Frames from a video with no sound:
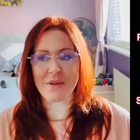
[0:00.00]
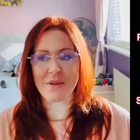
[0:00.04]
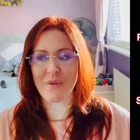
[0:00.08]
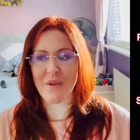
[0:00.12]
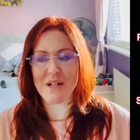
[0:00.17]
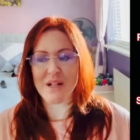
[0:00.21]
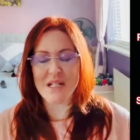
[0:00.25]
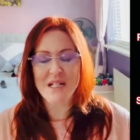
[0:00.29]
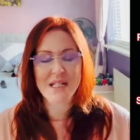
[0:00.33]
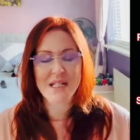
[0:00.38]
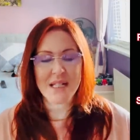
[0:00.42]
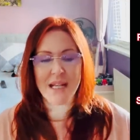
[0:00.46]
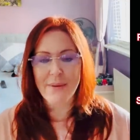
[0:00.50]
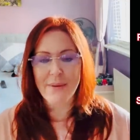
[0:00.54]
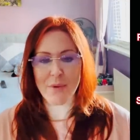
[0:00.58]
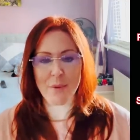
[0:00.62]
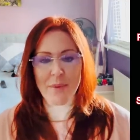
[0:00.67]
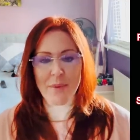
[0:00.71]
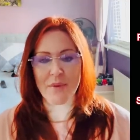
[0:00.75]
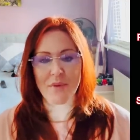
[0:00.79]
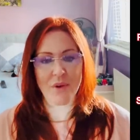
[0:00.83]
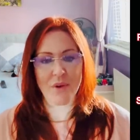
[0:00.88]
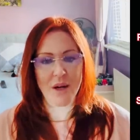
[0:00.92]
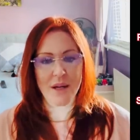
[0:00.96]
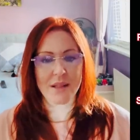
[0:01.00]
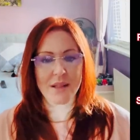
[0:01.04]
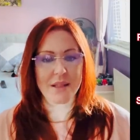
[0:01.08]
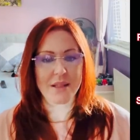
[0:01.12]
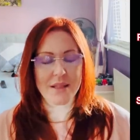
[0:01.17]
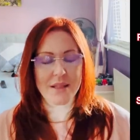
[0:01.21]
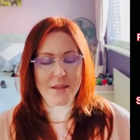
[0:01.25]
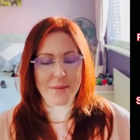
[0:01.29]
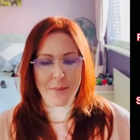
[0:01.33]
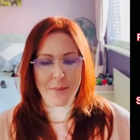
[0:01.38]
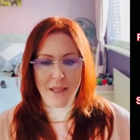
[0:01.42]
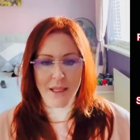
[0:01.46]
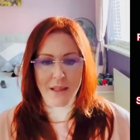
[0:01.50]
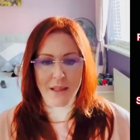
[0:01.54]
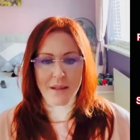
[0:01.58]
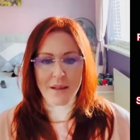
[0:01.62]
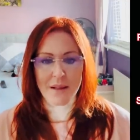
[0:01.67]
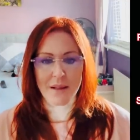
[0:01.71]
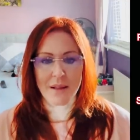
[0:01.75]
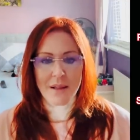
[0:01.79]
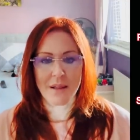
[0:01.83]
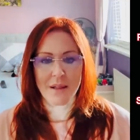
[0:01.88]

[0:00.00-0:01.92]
In fact, he's never been violent to me.